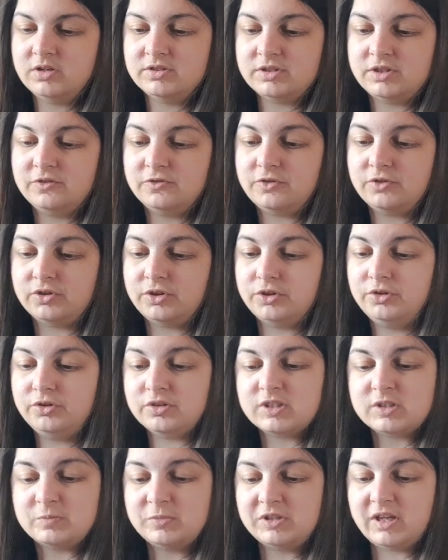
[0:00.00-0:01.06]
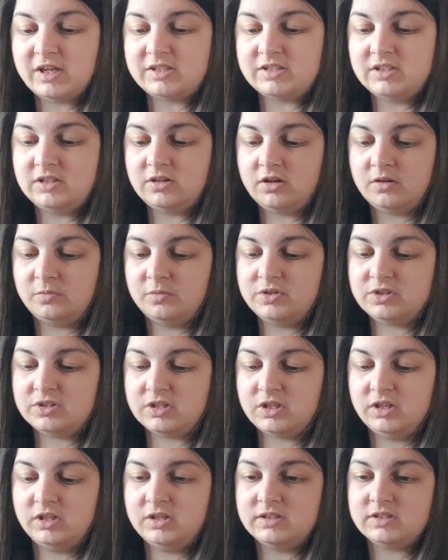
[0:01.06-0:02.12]
So you've got the Hooked Spaghetti yarn, which
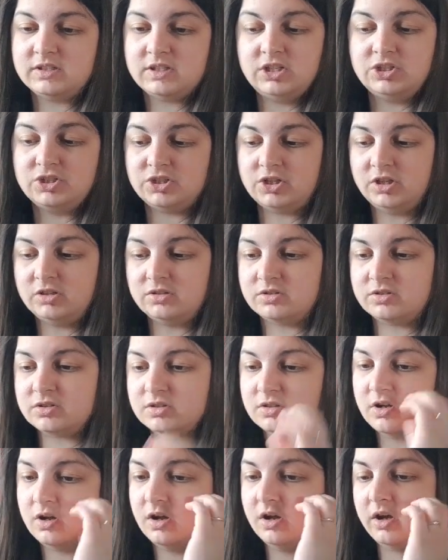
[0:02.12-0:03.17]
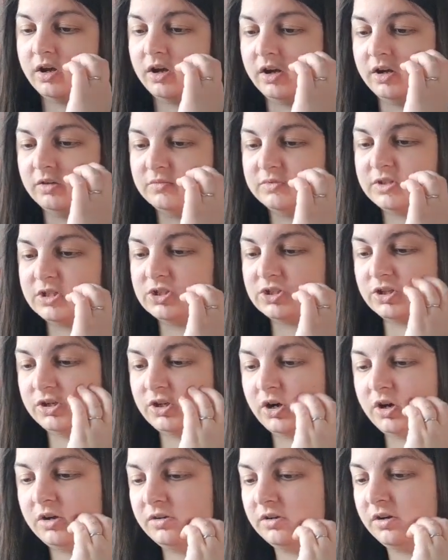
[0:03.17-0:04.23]
is t-shirts, um, t-shirt
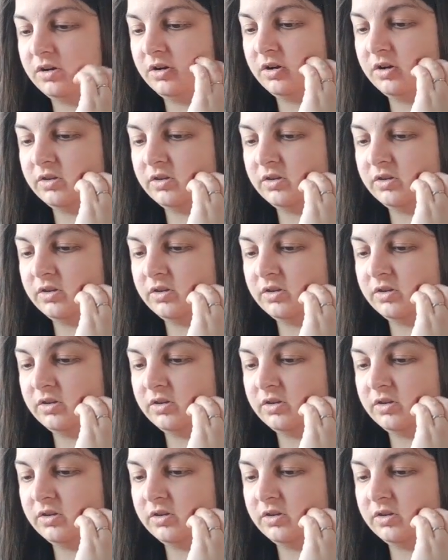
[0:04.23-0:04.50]
yarn.